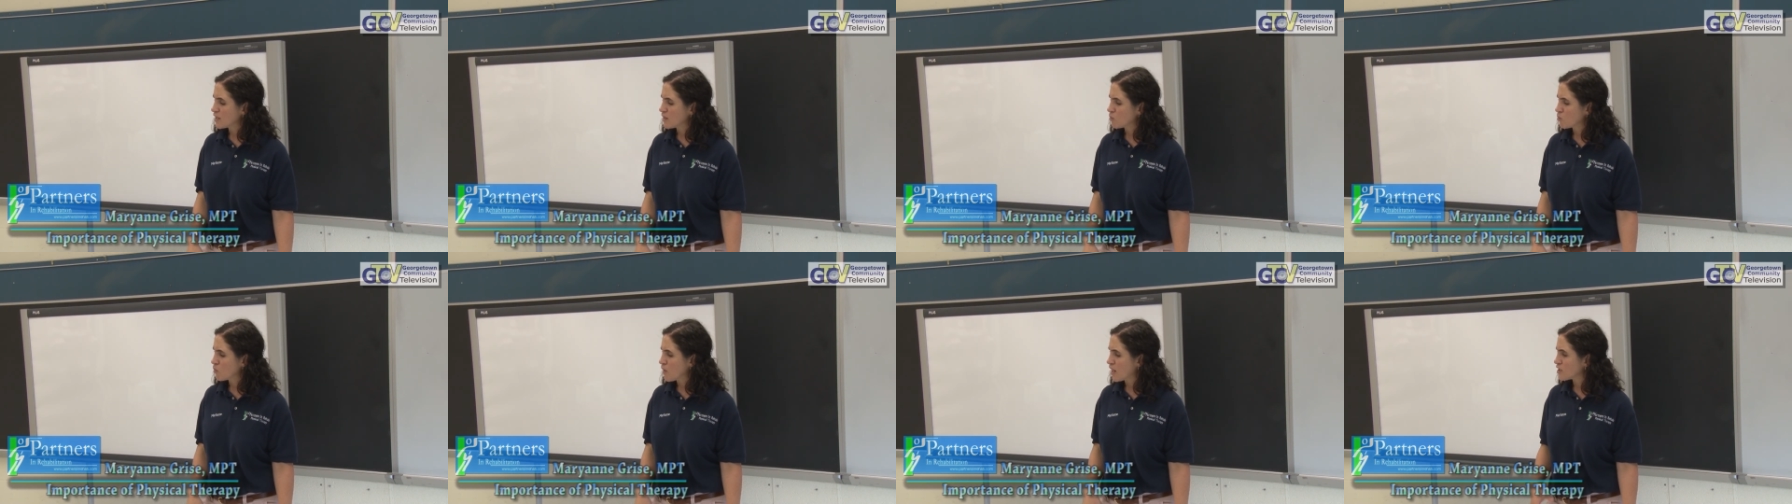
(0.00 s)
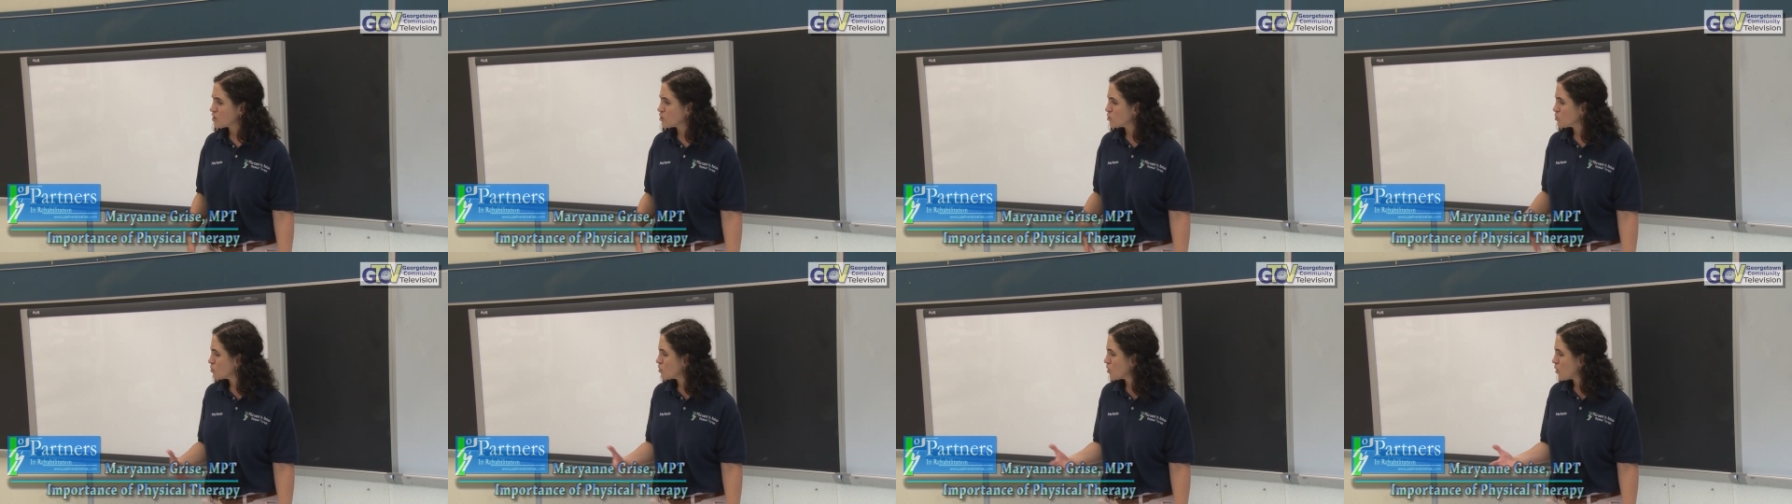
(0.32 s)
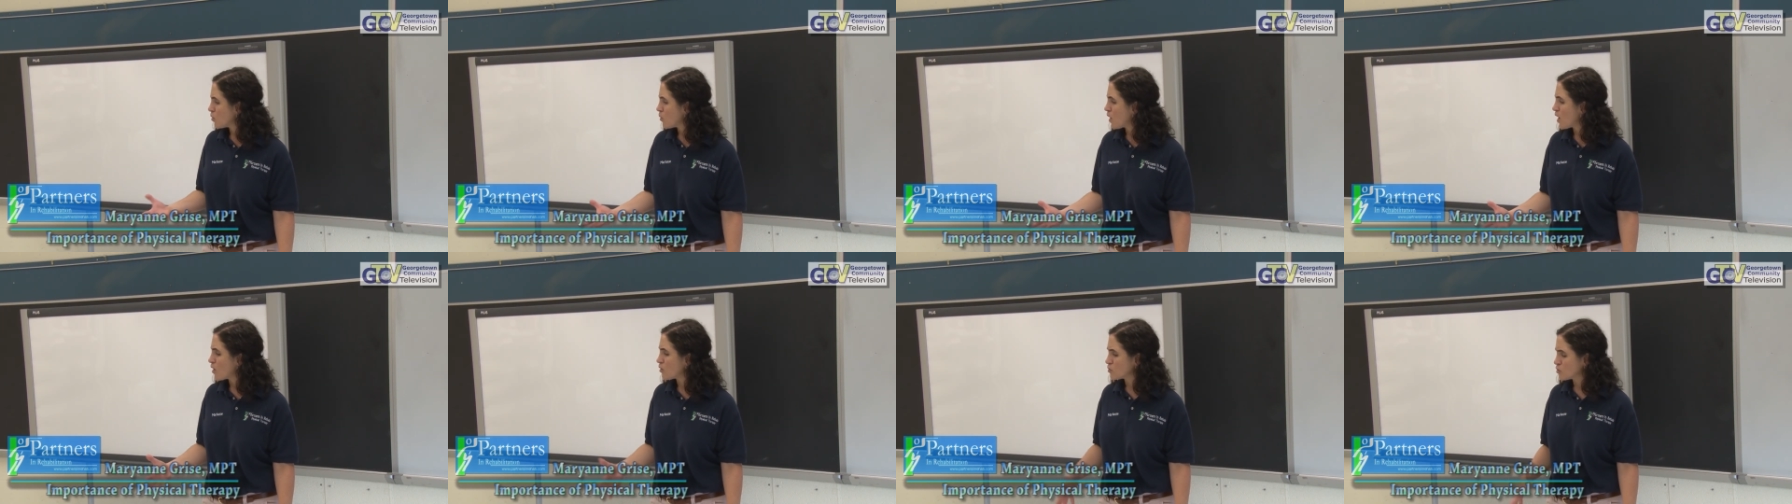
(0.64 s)
when you
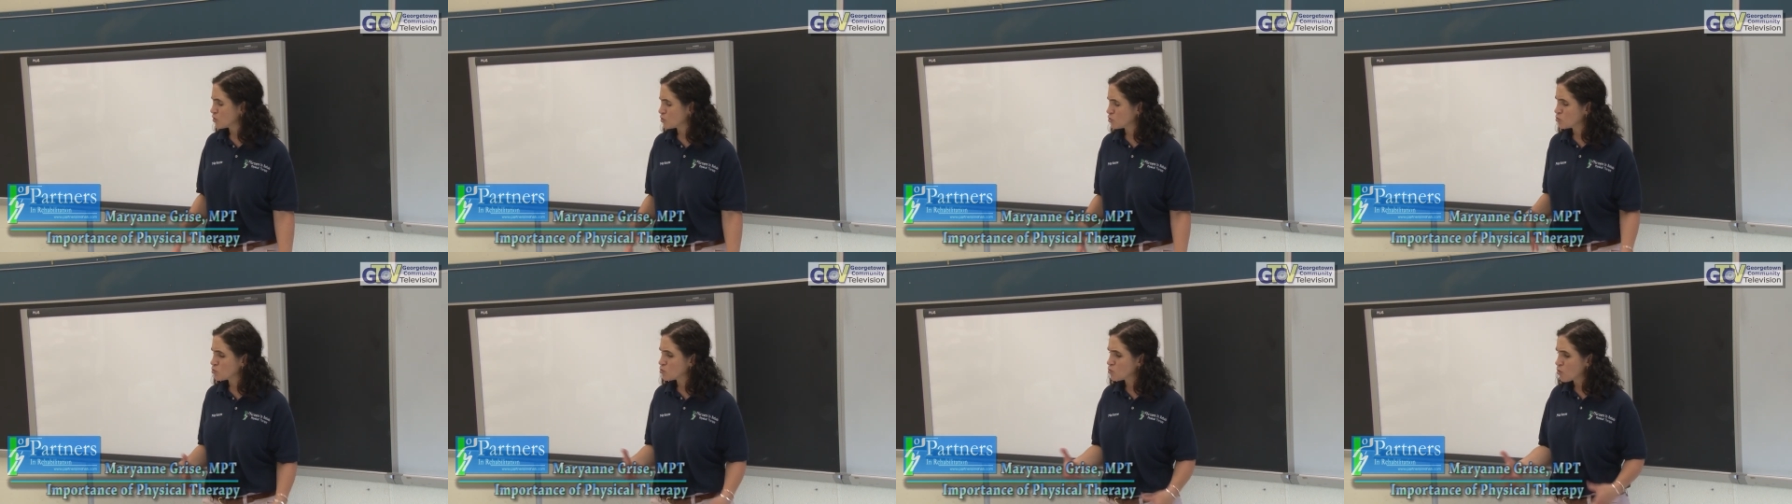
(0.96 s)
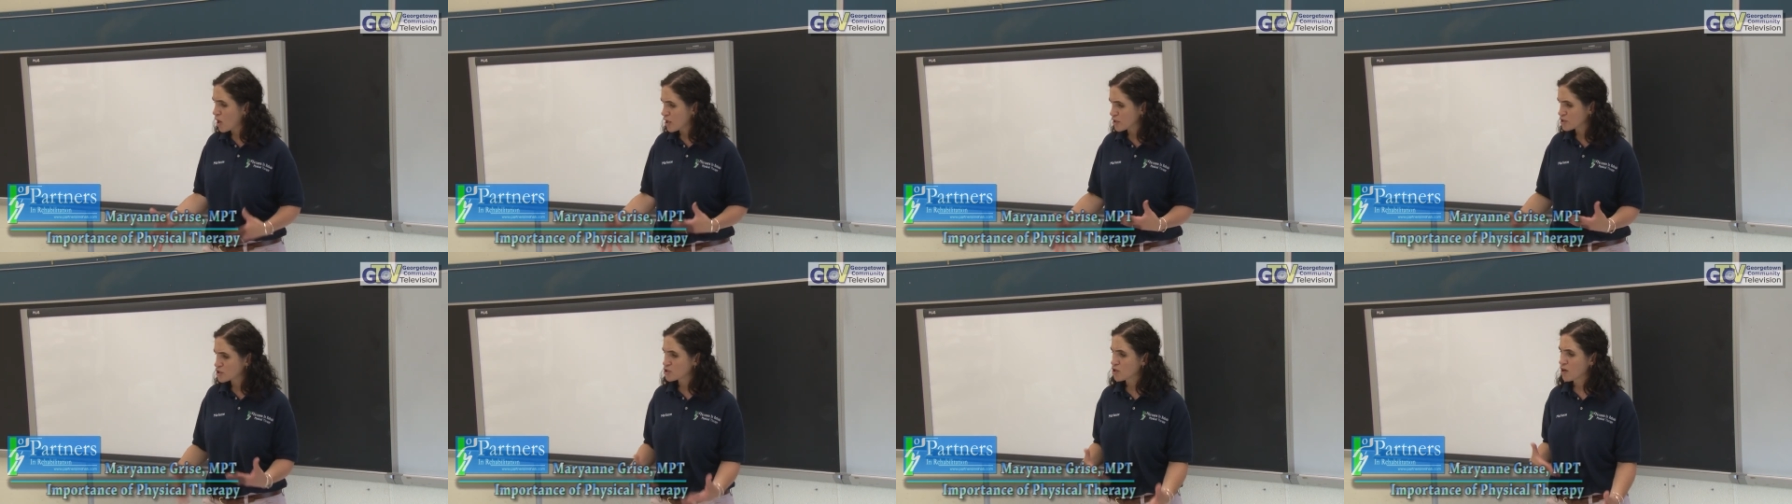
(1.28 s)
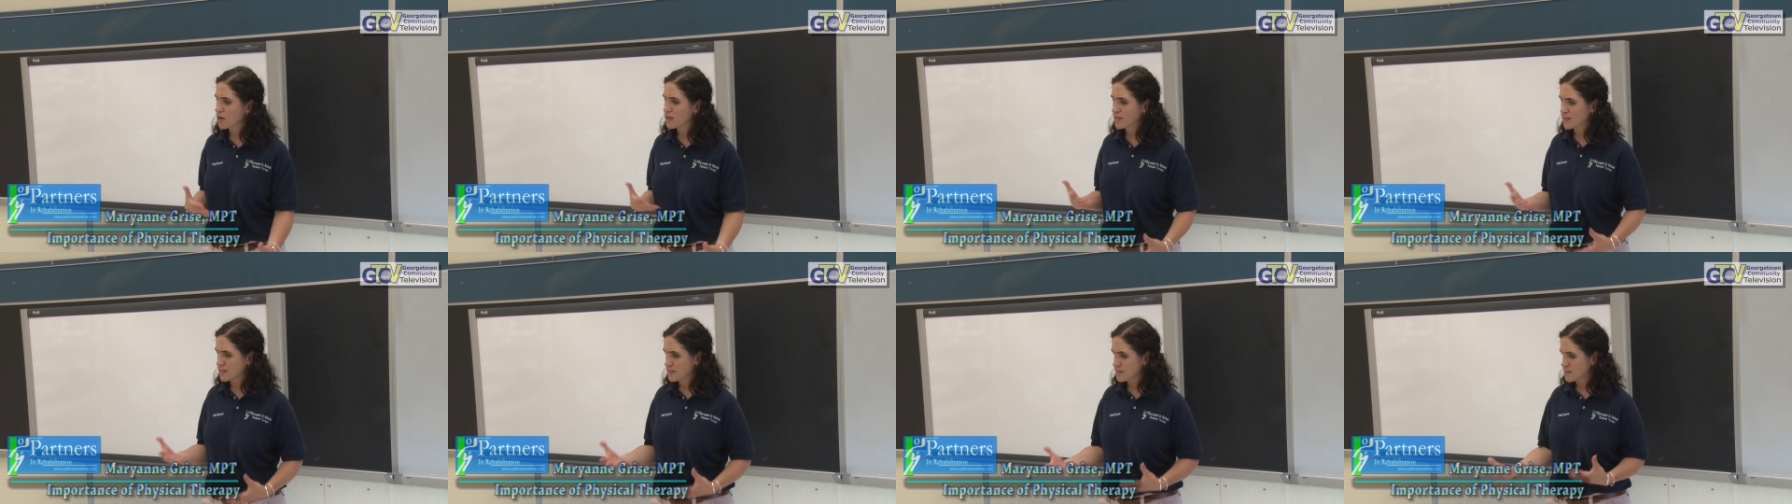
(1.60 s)
go out, you are
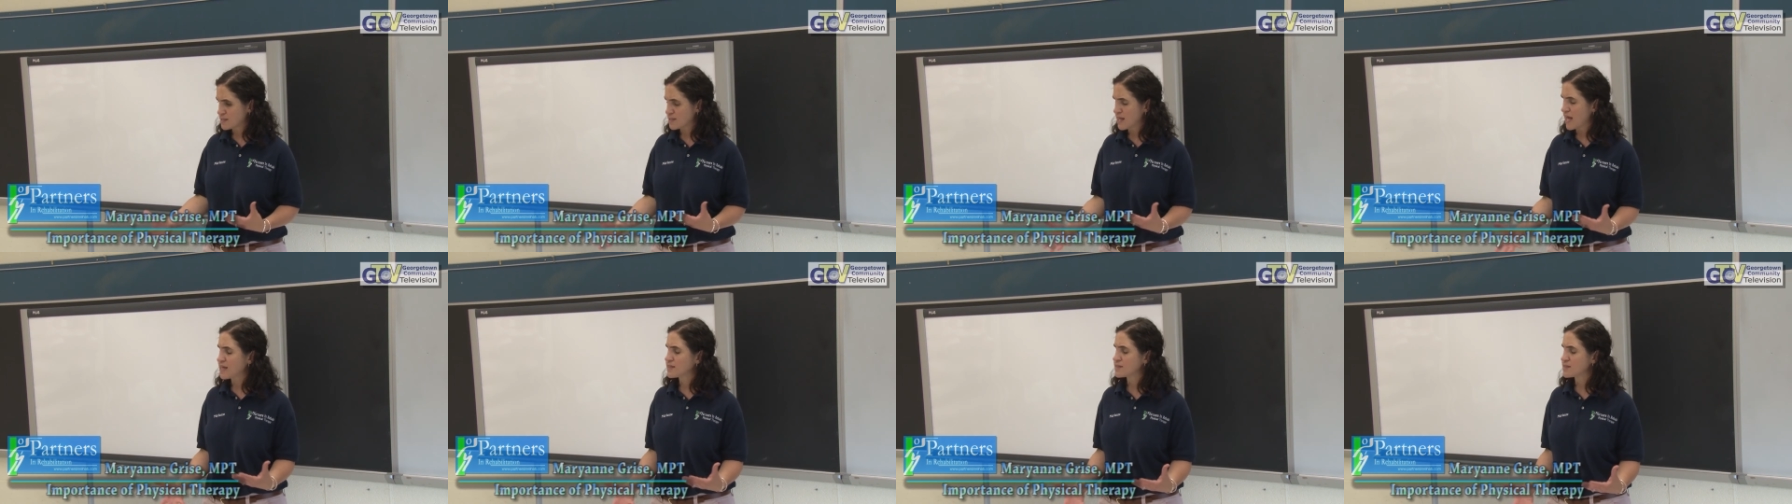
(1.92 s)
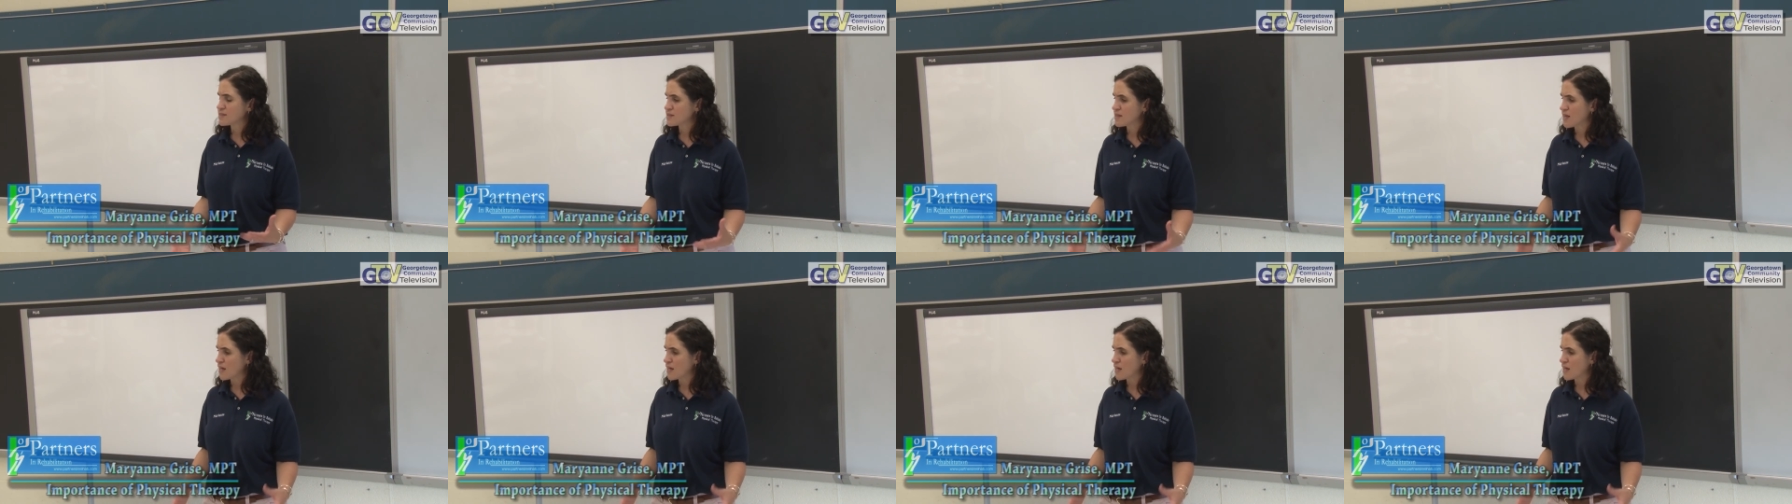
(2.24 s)
starting to sense